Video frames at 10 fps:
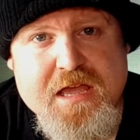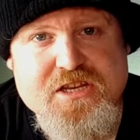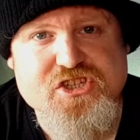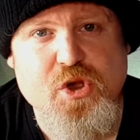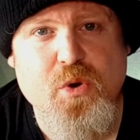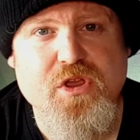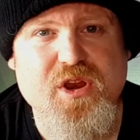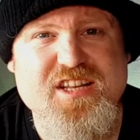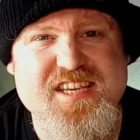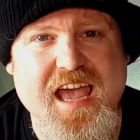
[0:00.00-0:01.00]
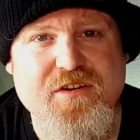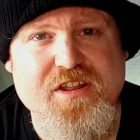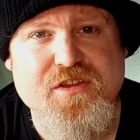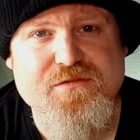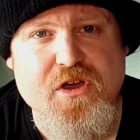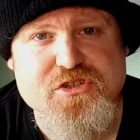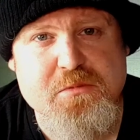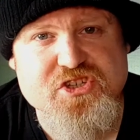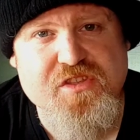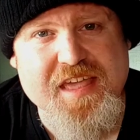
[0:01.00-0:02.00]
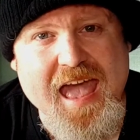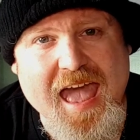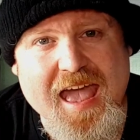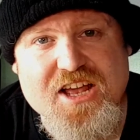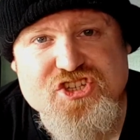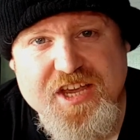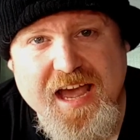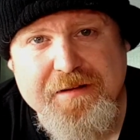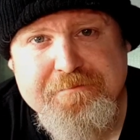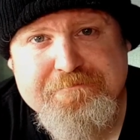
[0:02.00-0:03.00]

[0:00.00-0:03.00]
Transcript: so you need to get rid of as much of the air as you can.